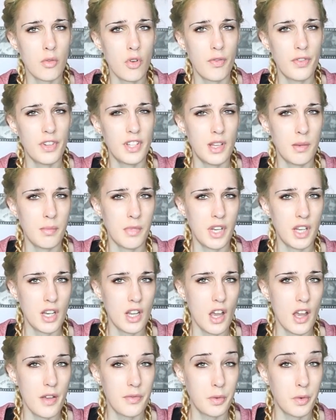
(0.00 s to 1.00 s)
obviously my
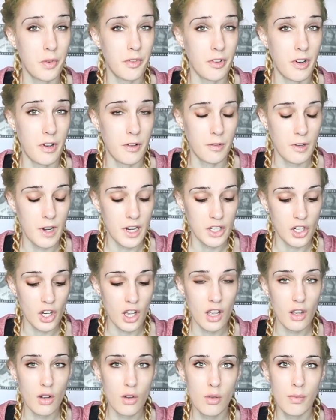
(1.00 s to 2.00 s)
nerves were very
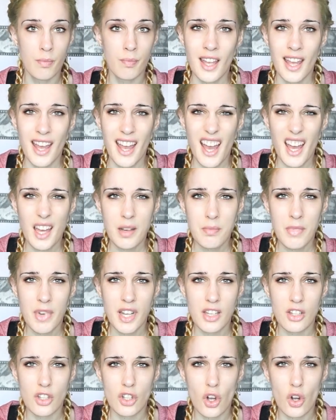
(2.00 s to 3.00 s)
fragile. And my
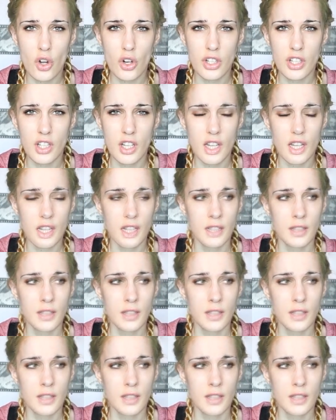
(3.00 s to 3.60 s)
doctor.